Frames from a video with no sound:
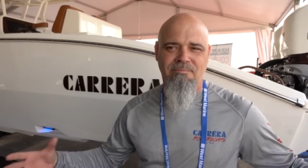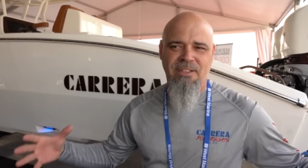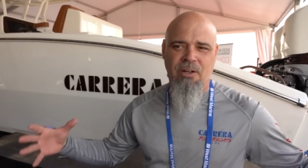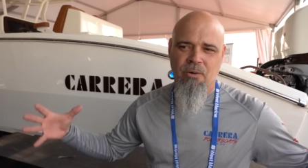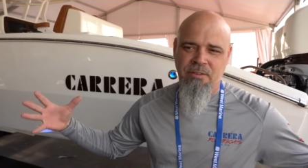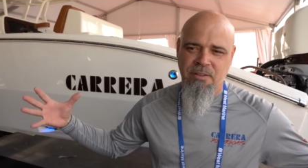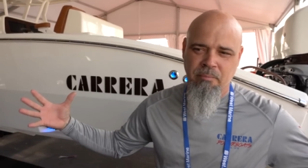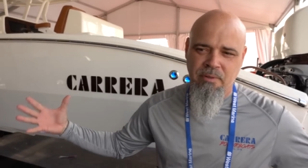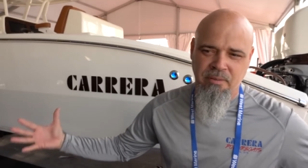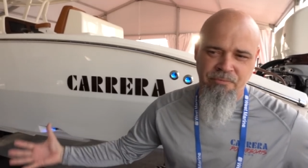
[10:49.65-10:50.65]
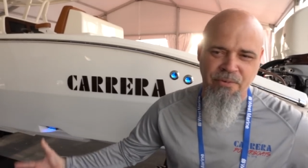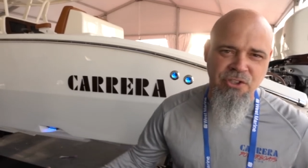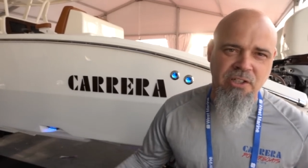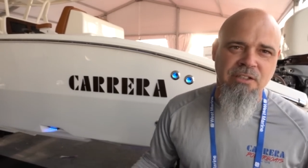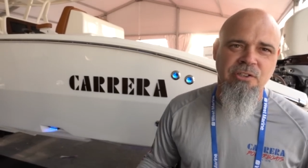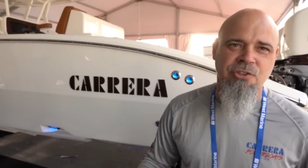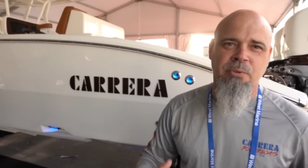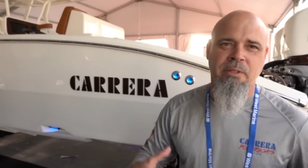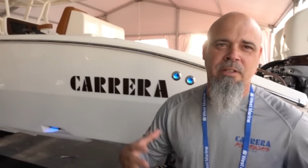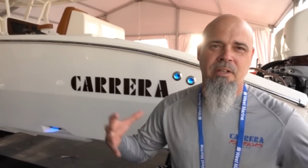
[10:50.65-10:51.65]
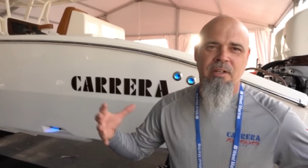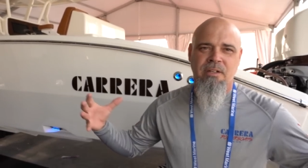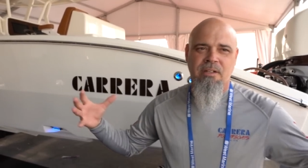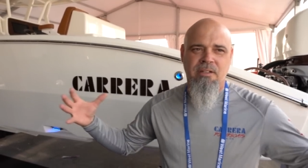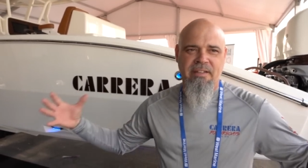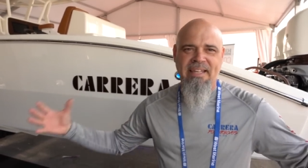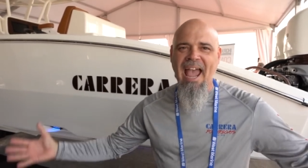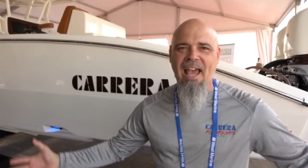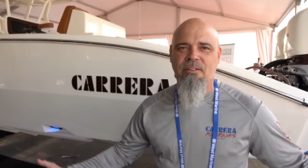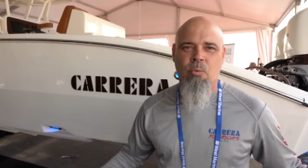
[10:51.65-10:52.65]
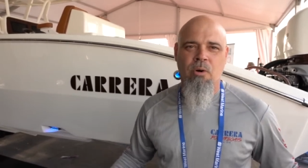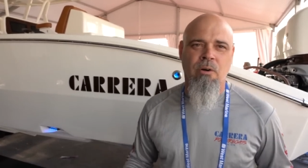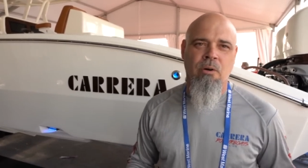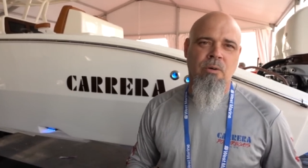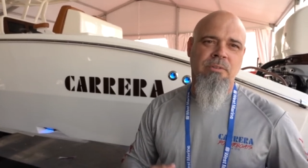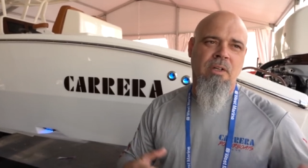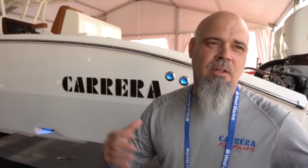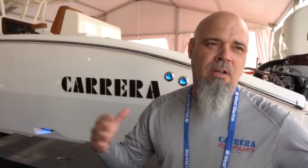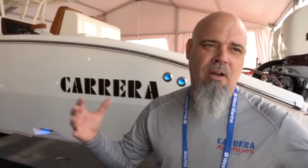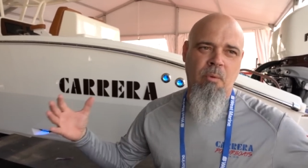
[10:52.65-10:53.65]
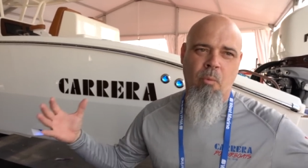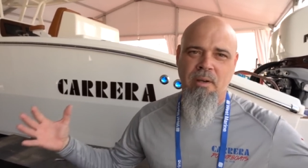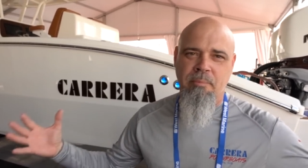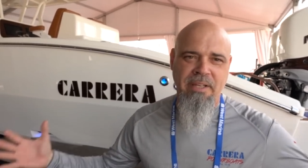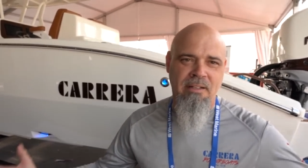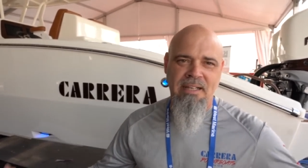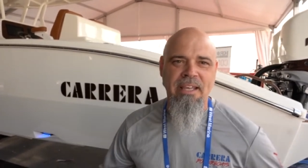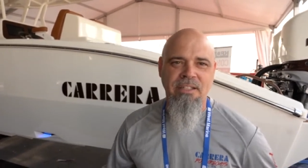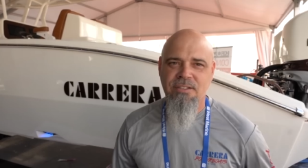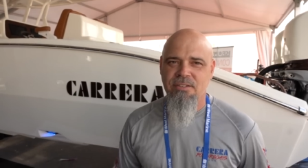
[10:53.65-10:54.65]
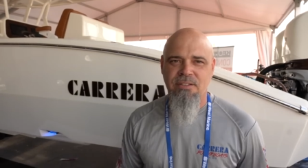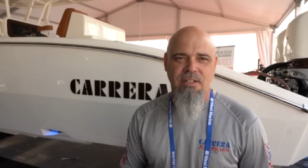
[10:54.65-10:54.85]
you know in the, in the fishing industry, in the cat world. Uh, we want to be in lakes.